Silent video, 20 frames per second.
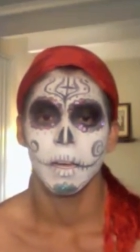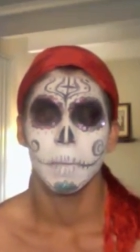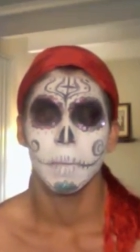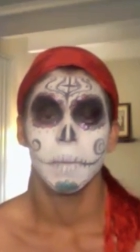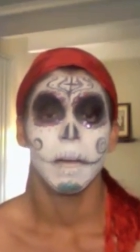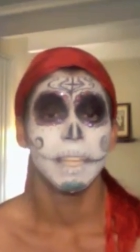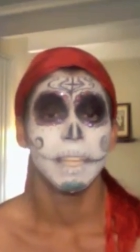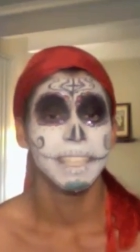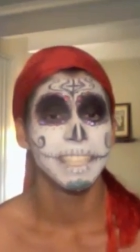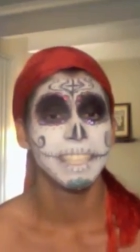
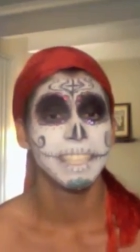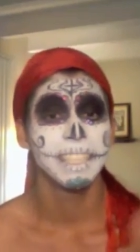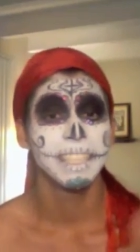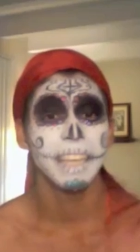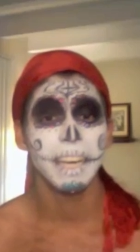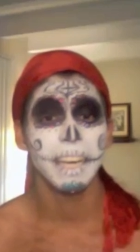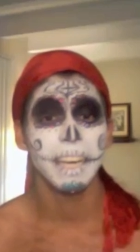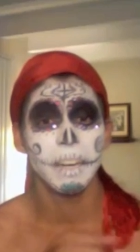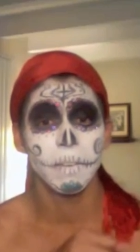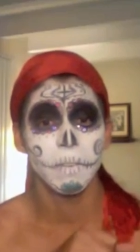
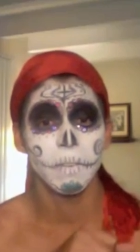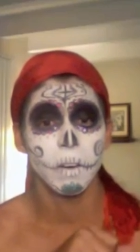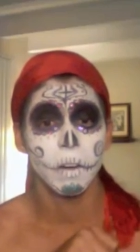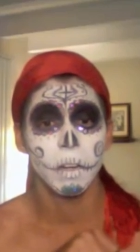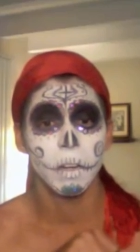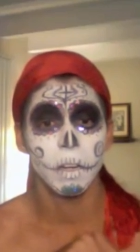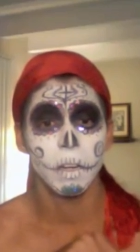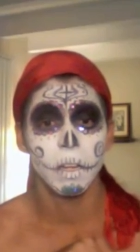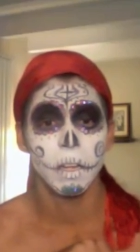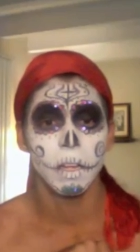Second of
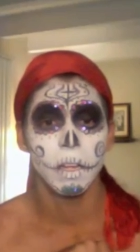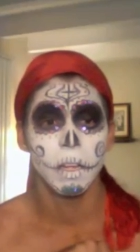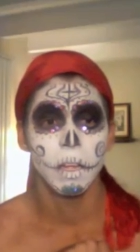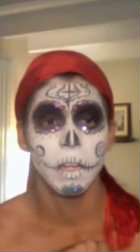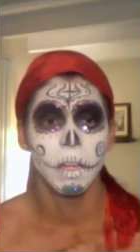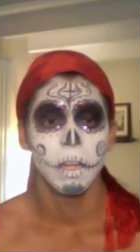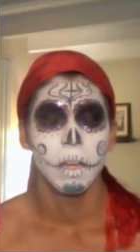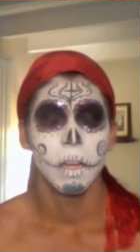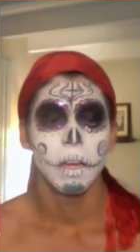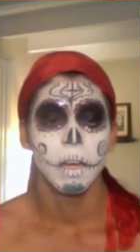all,
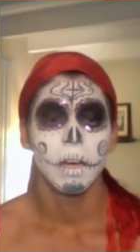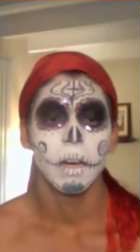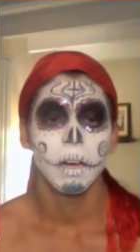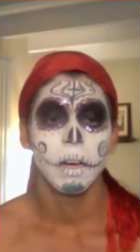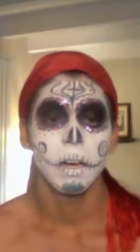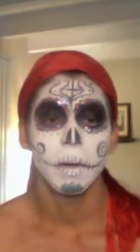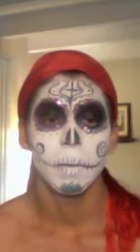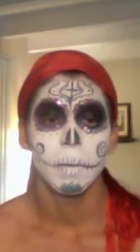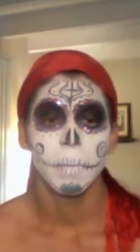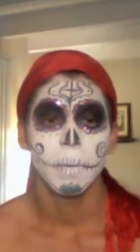
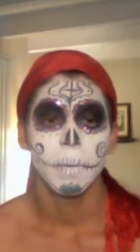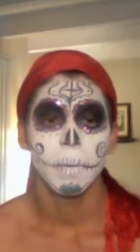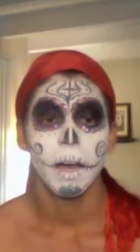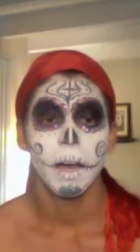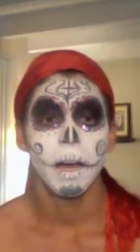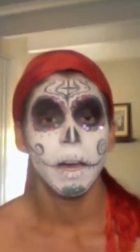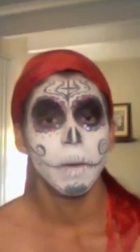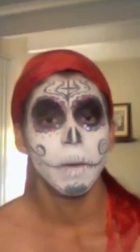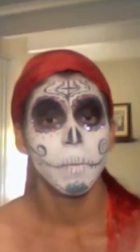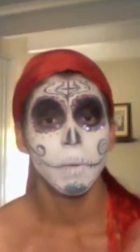
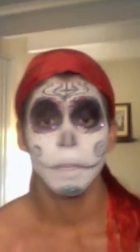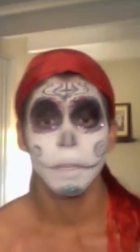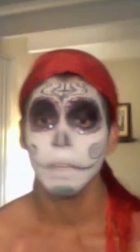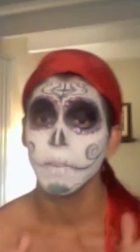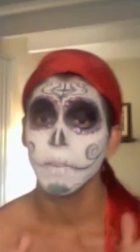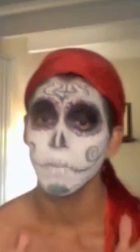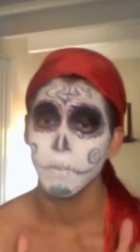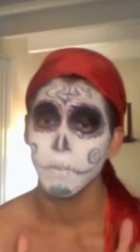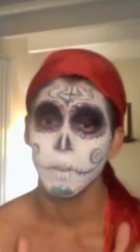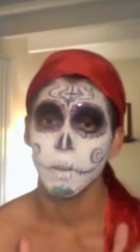I really
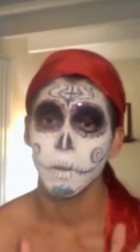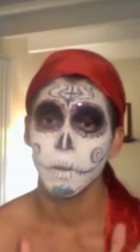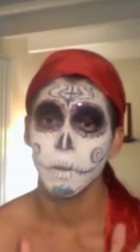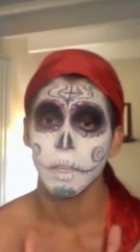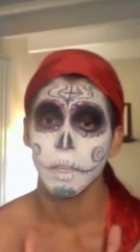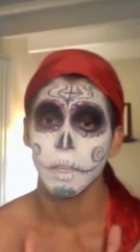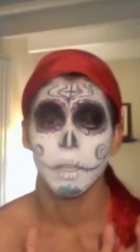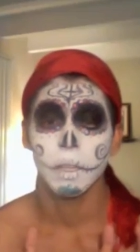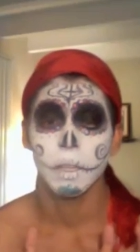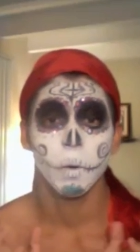feel
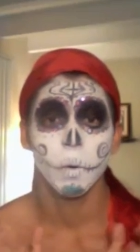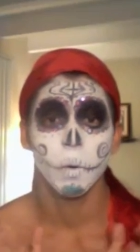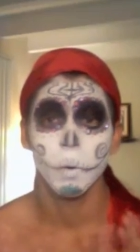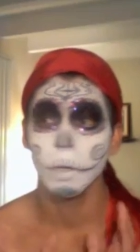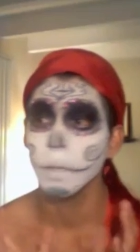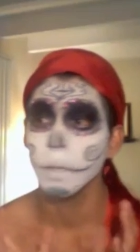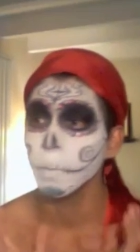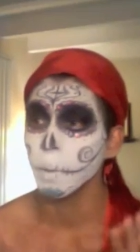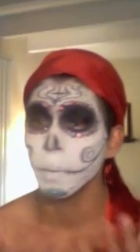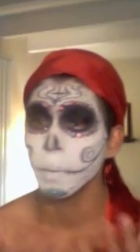that the
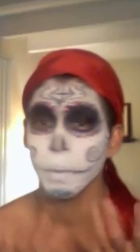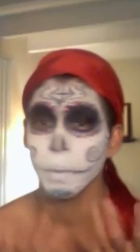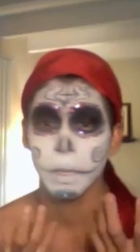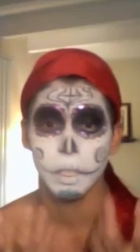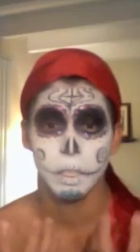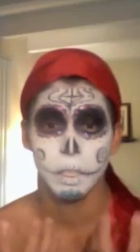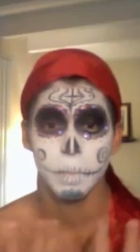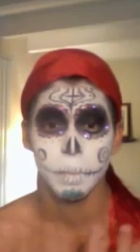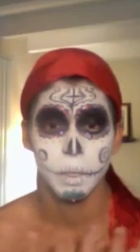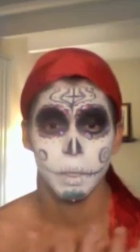only people that
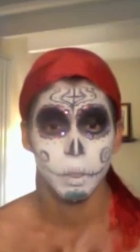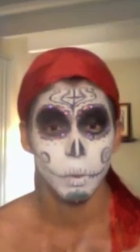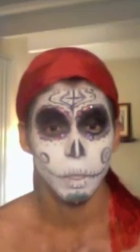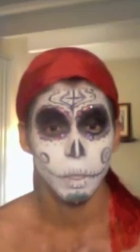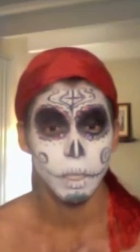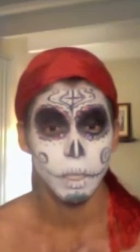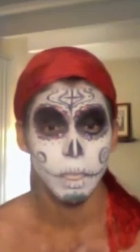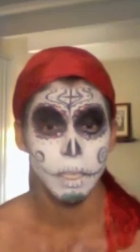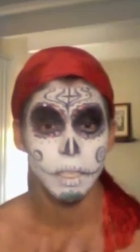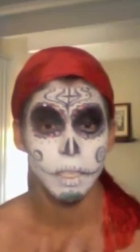should be
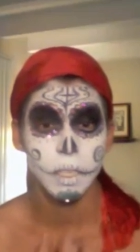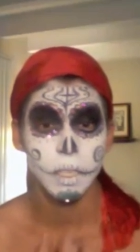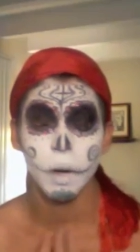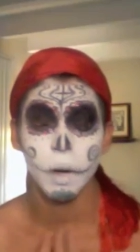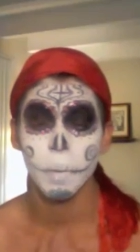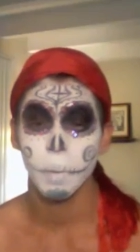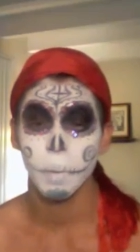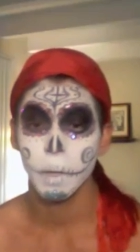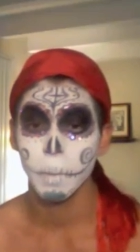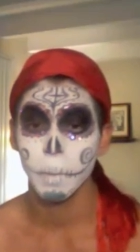doing this
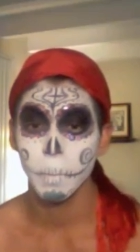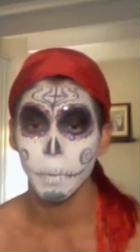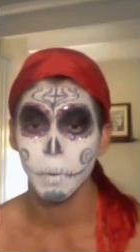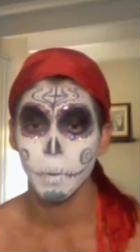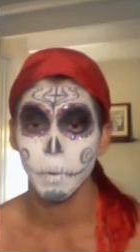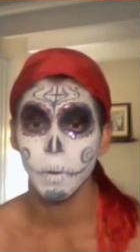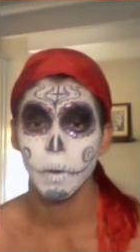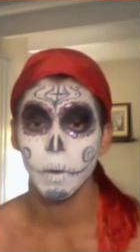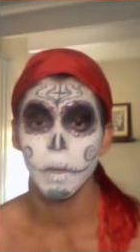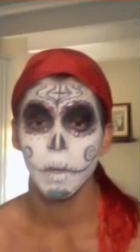are
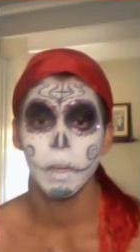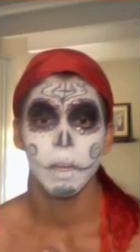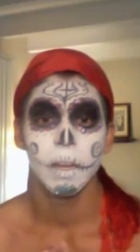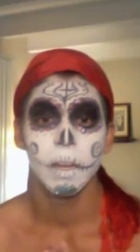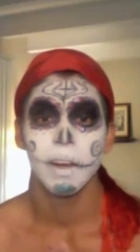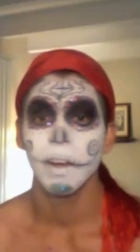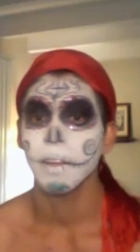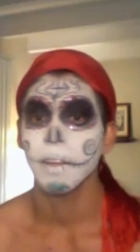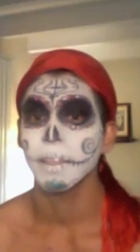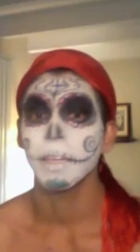people
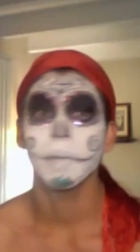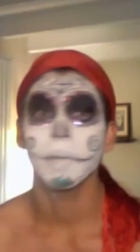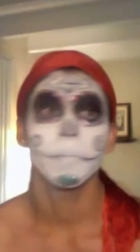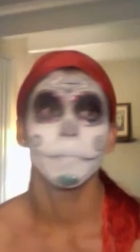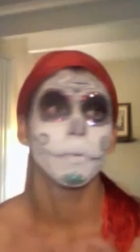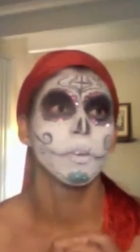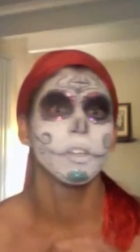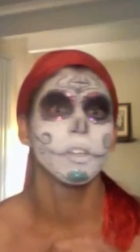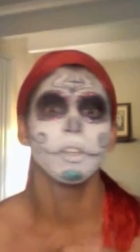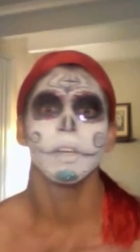not that
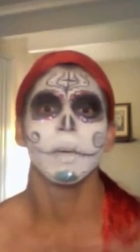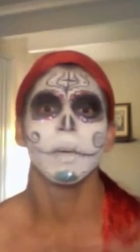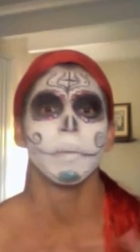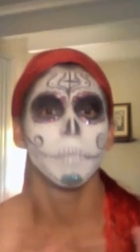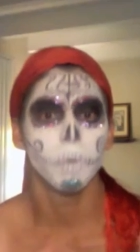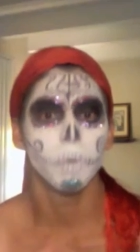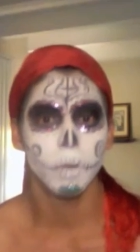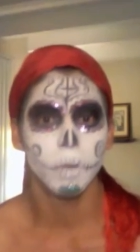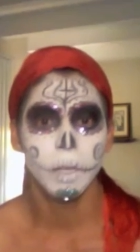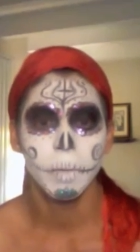appreciate
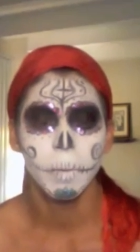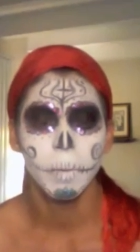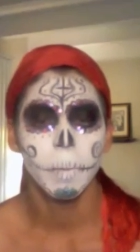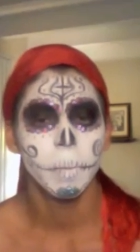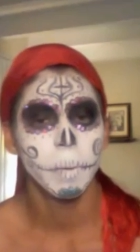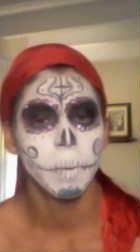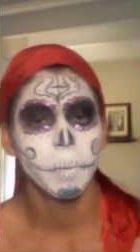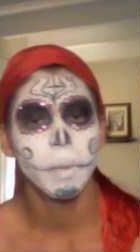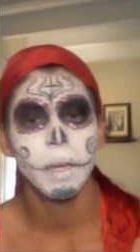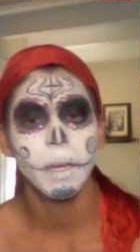beauty, but
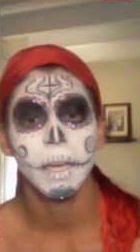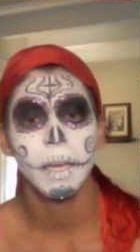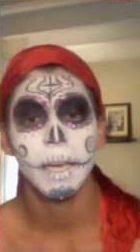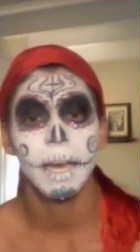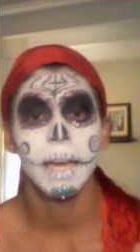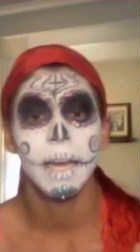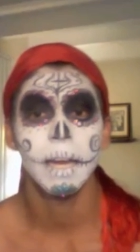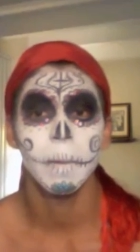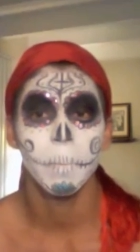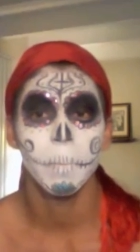people that
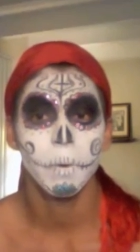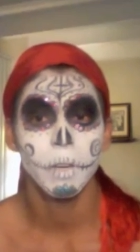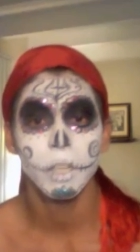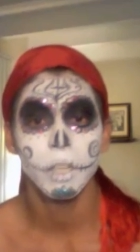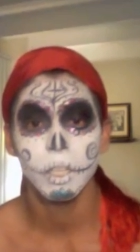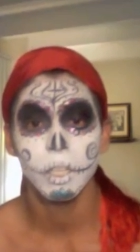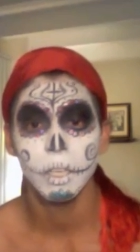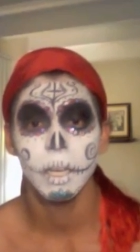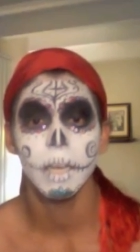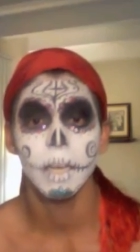can
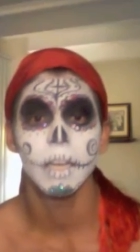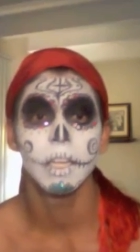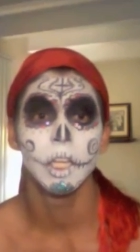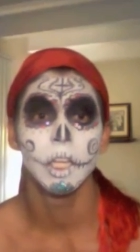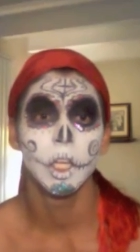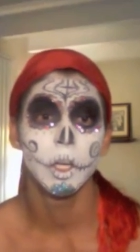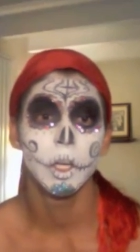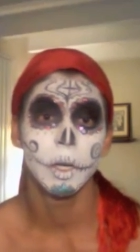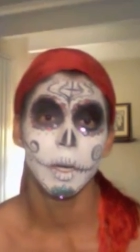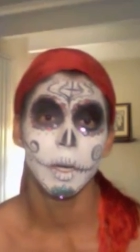appreciate
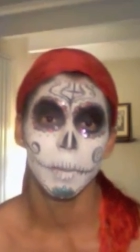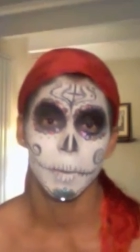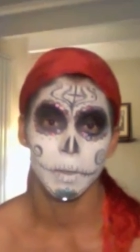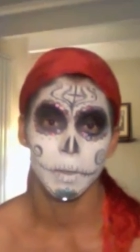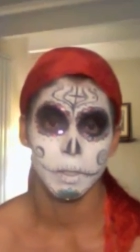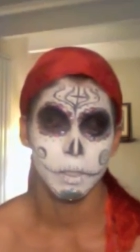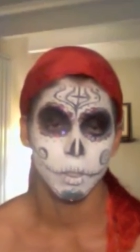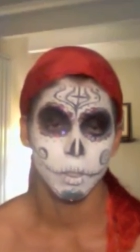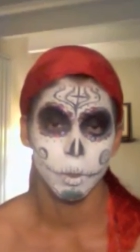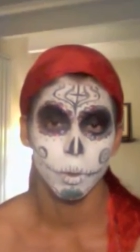and learn
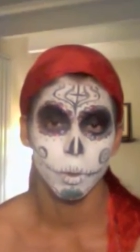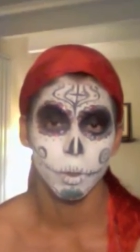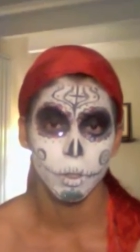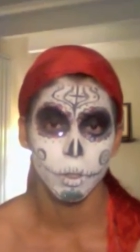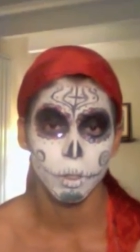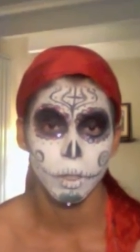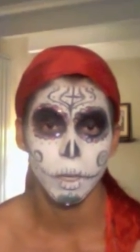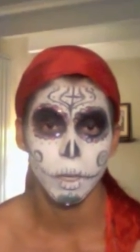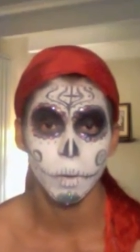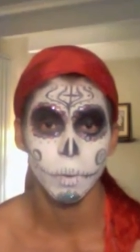about this
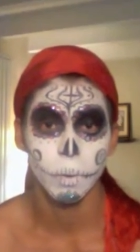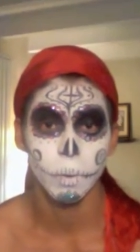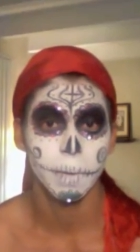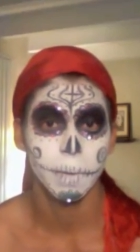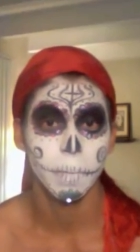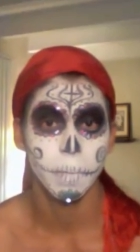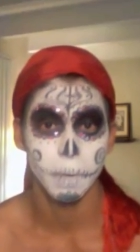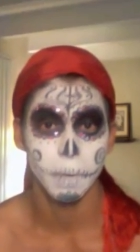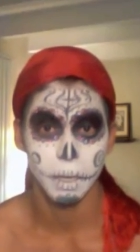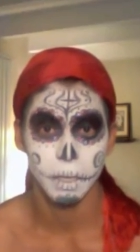culture and what
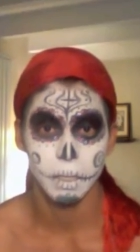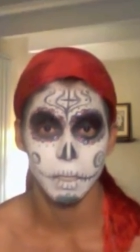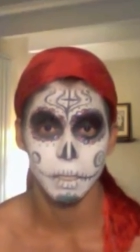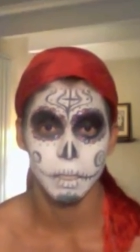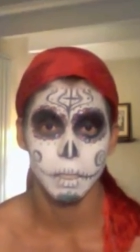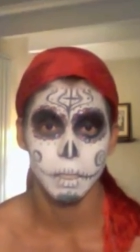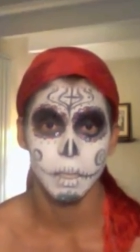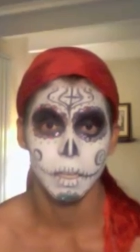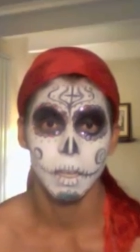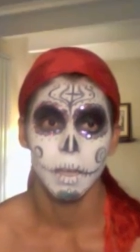it means.